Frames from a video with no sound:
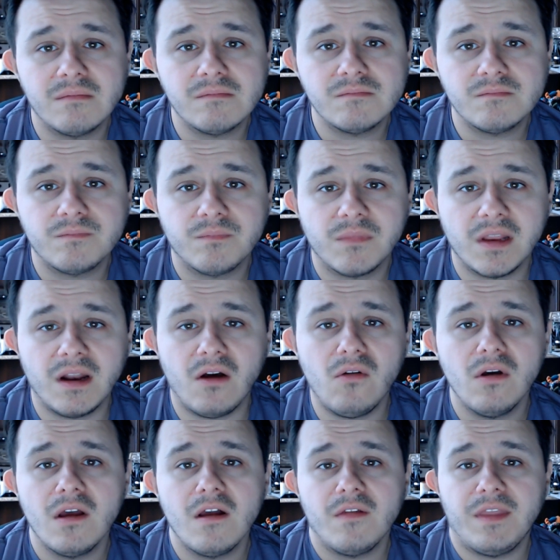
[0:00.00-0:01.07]
You know,
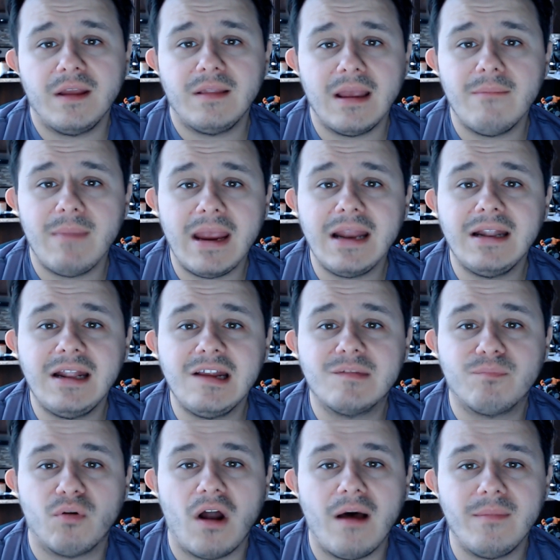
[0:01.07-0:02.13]
they made these
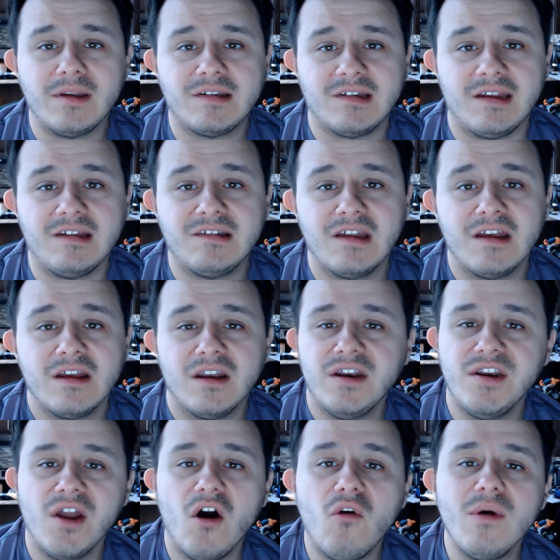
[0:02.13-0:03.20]
promises
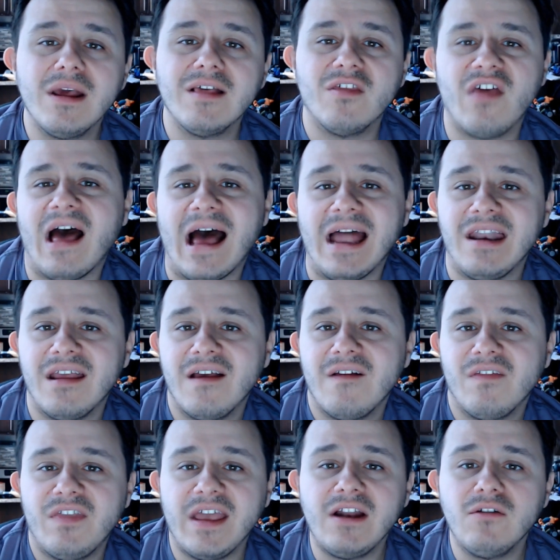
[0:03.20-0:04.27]
knowing that they
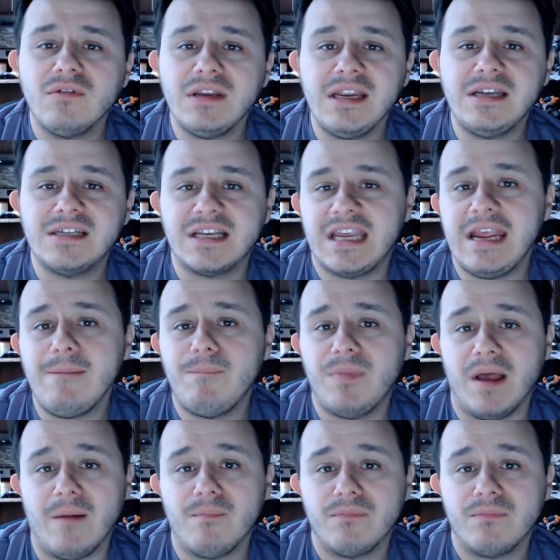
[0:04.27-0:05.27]
don't need to keep them.